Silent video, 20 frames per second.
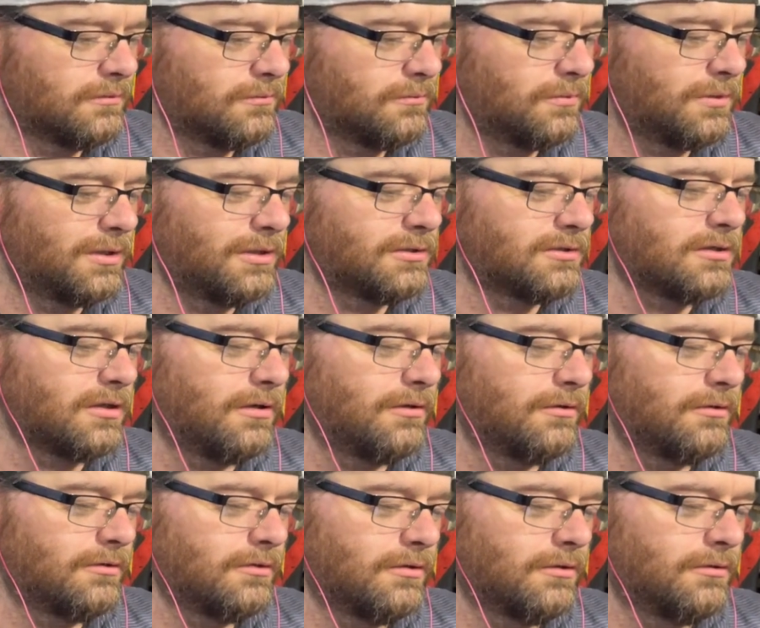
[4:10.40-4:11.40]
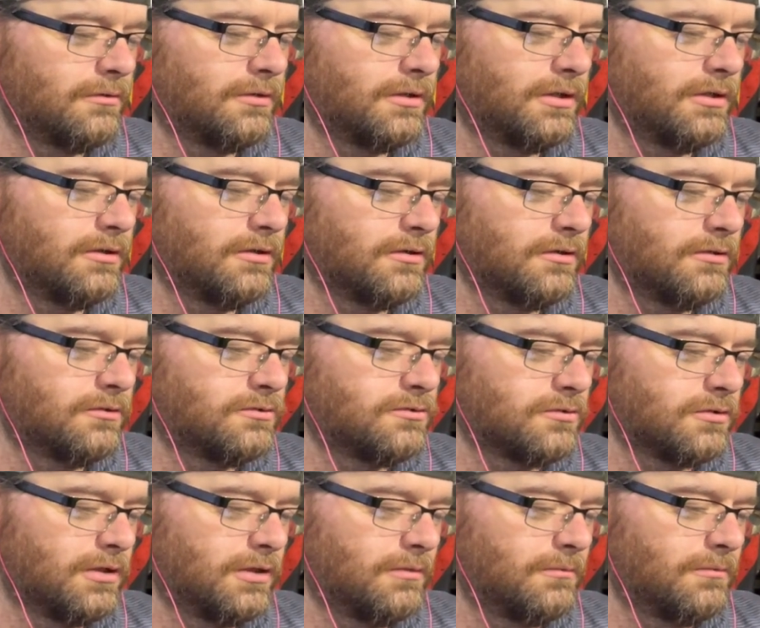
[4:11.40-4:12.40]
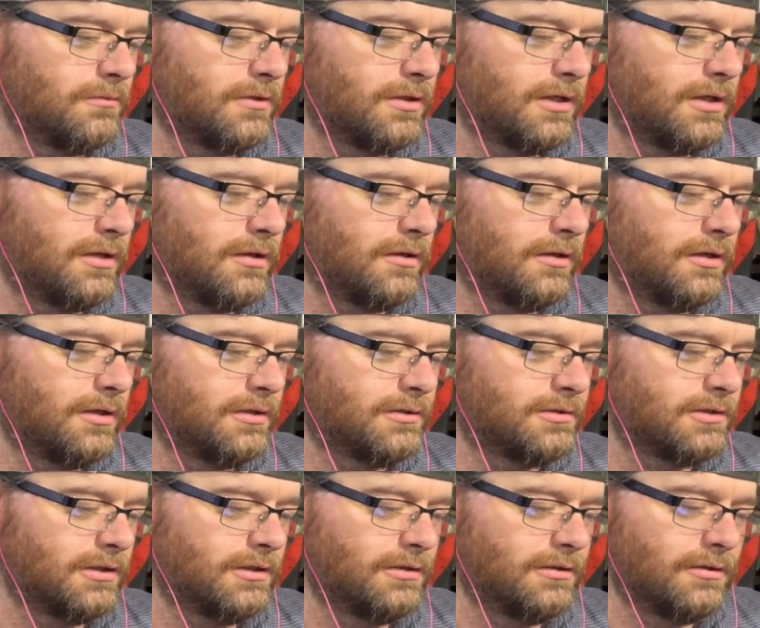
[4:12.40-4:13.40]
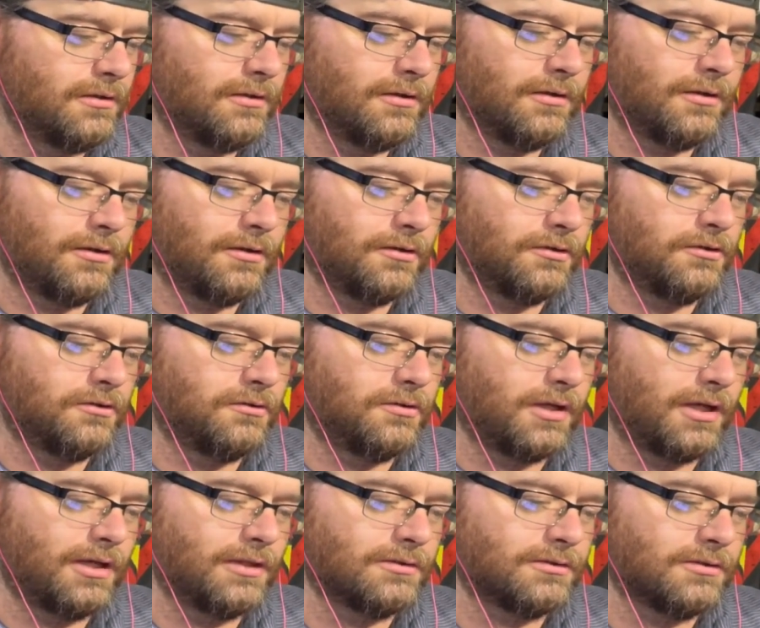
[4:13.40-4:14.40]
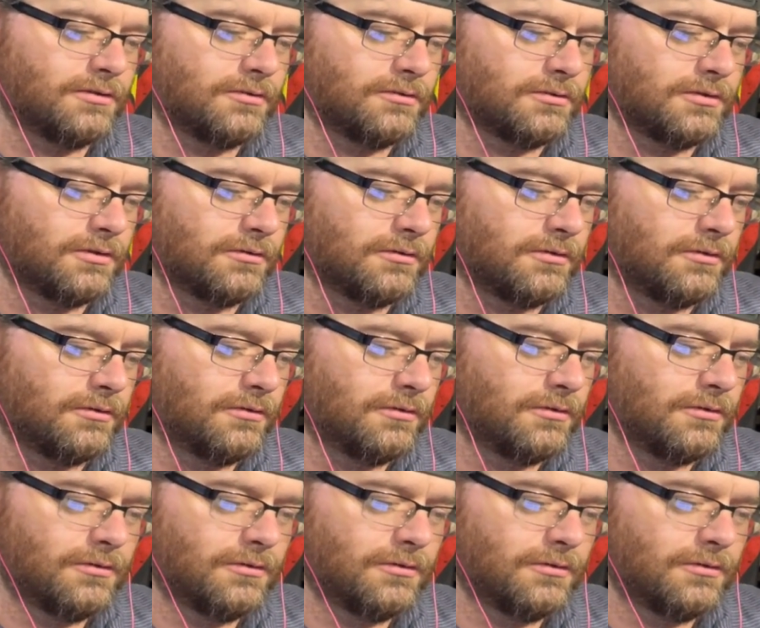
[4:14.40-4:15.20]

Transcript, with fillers: What is going on in your dream there, Izzy? Are you dancing or something?